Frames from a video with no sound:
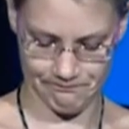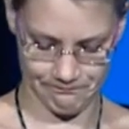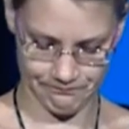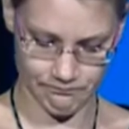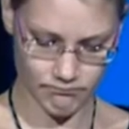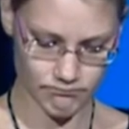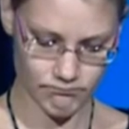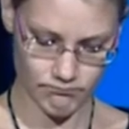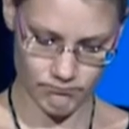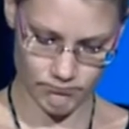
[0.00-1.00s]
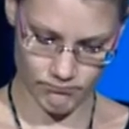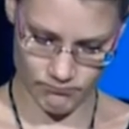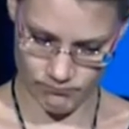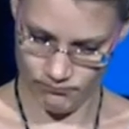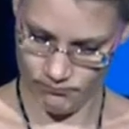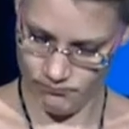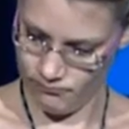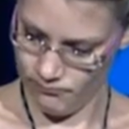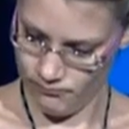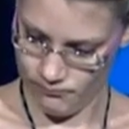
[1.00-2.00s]

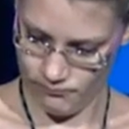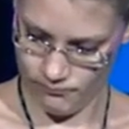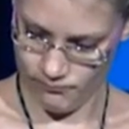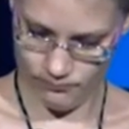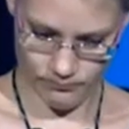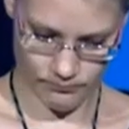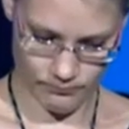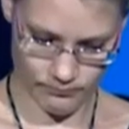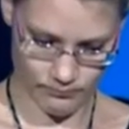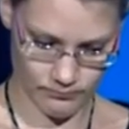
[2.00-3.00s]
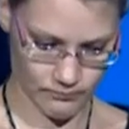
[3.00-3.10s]
No one is speaking in this clip.